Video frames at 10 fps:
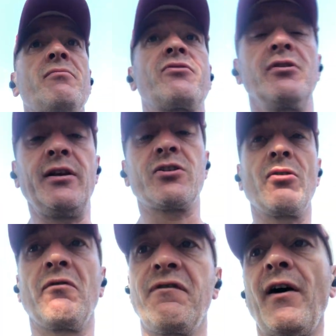I'm 13
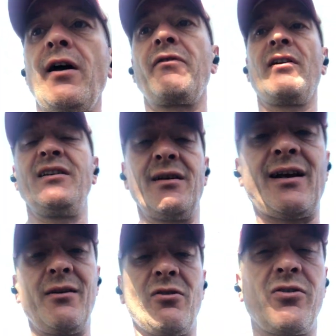stone 5. I need to
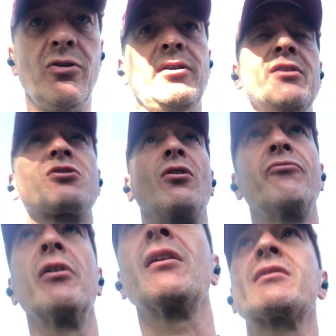get down to 13
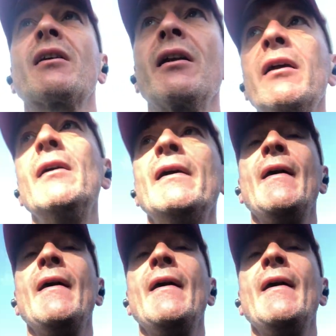stone realistically.